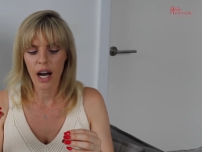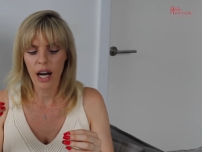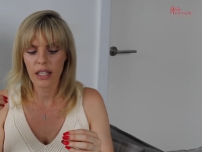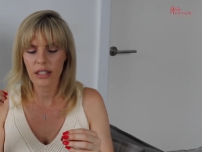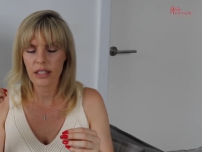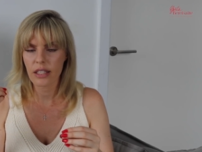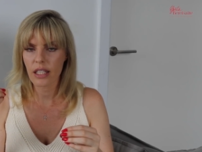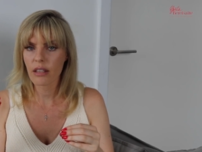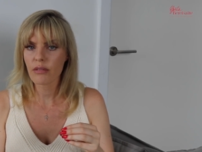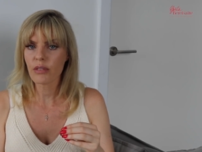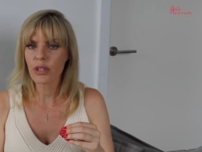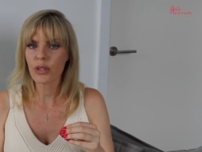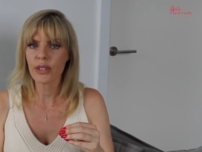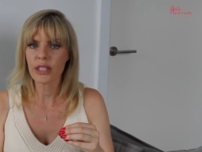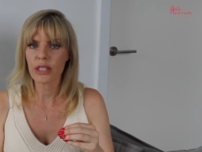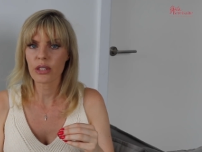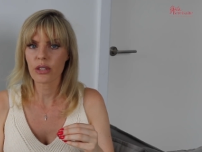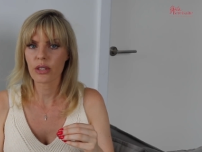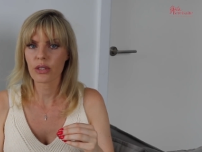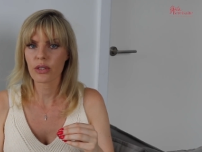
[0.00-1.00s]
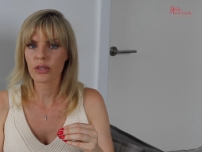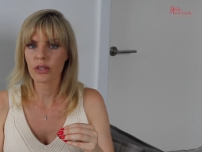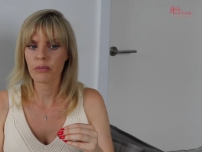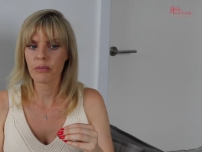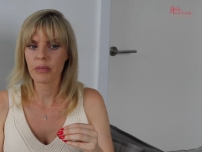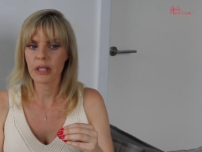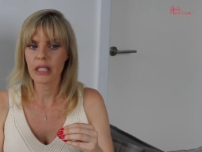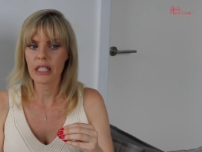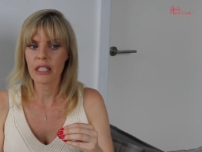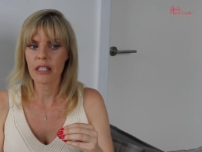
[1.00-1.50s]
Another reason
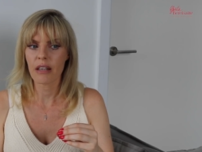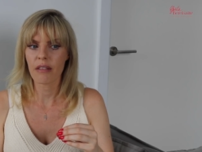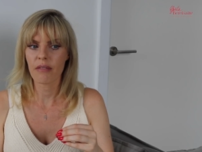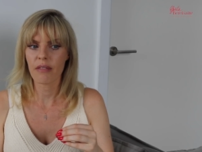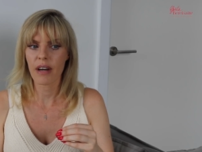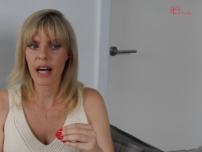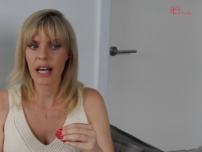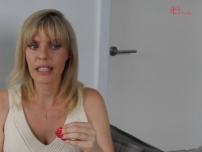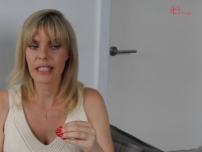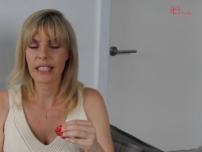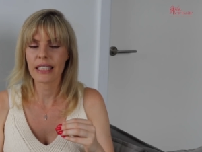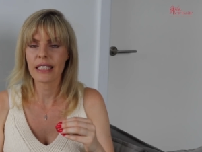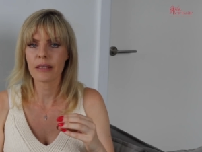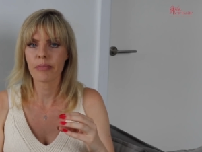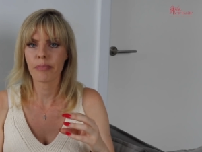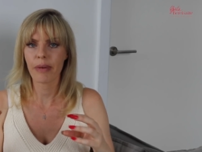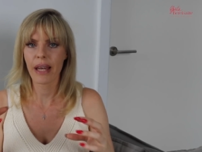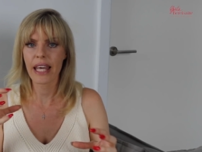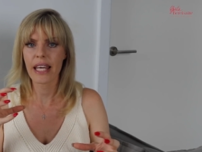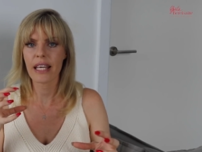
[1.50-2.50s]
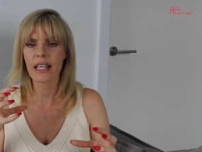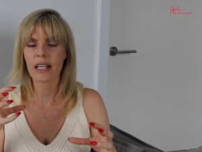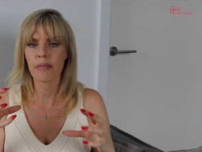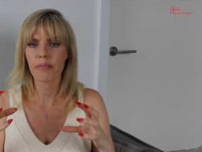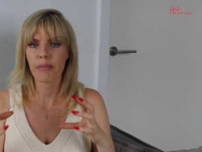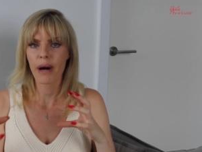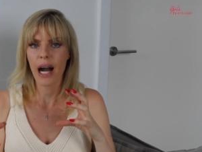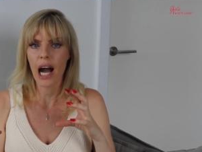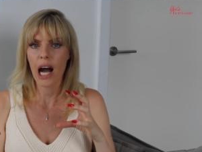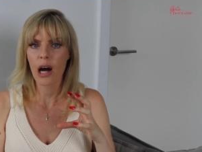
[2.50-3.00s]
could be that he's playing a
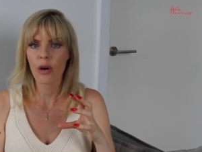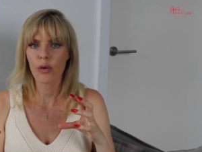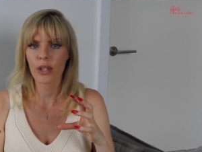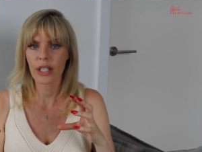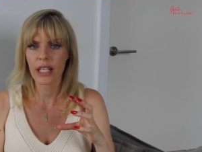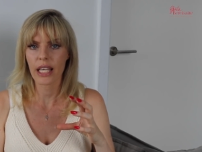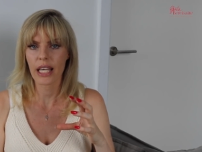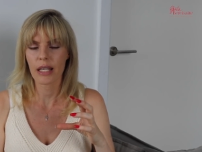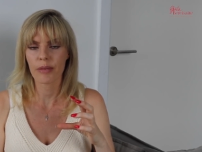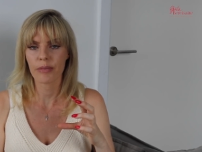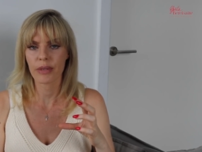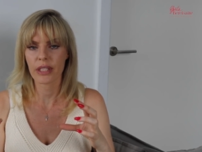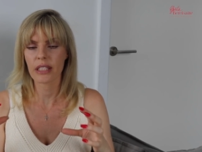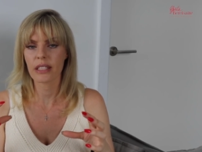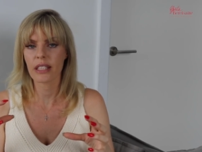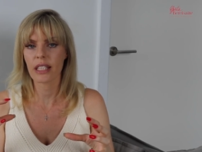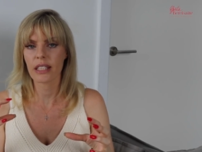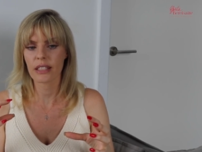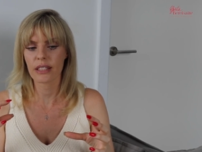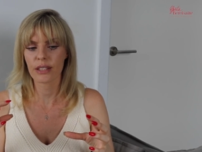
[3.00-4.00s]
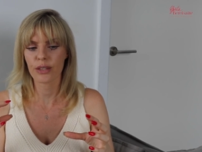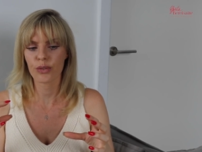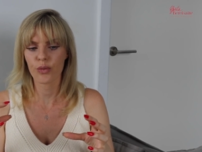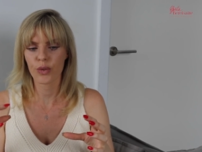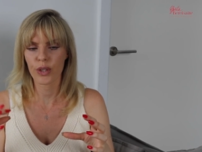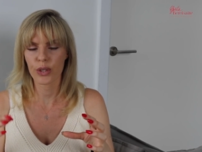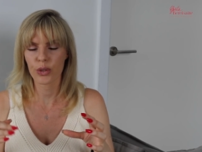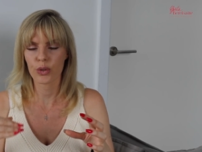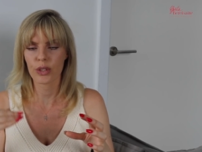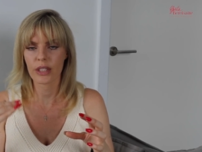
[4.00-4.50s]
power game. He doesn't
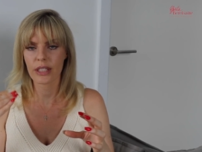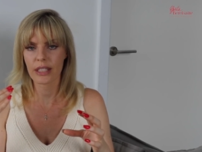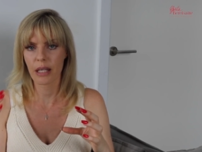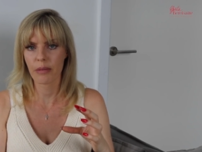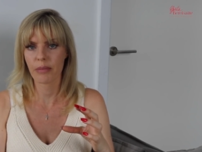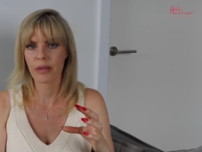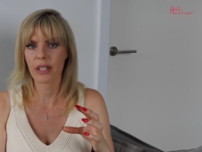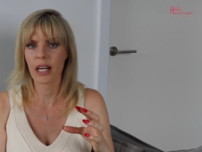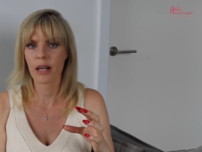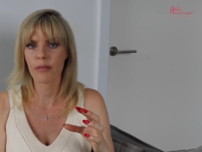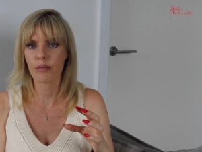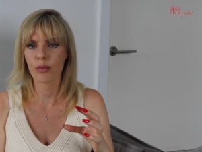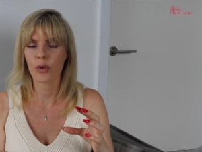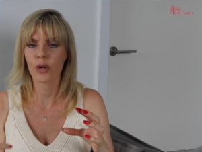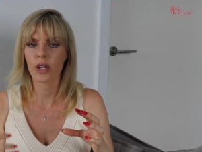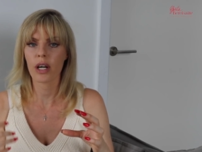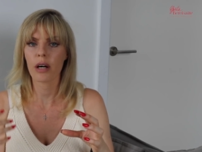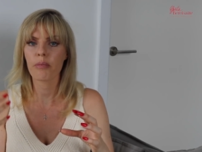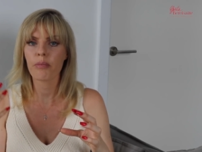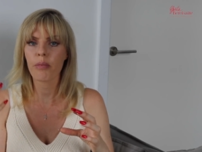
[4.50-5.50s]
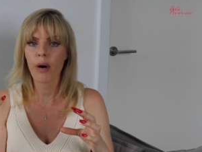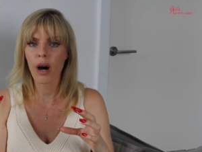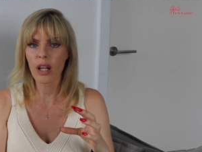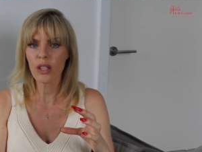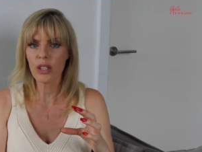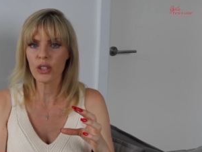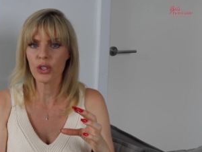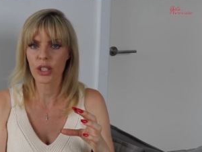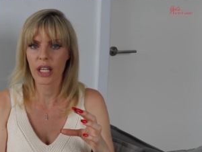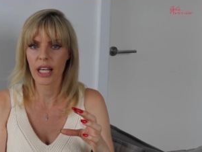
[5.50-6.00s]
want to step it up or
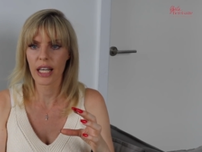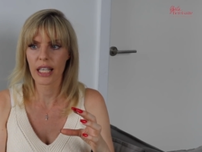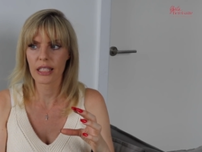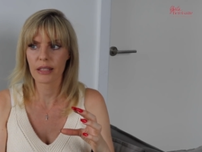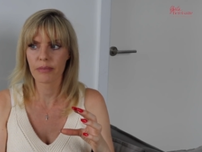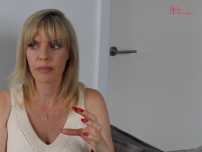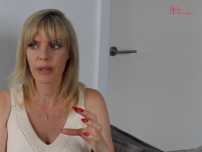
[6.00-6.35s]
apologize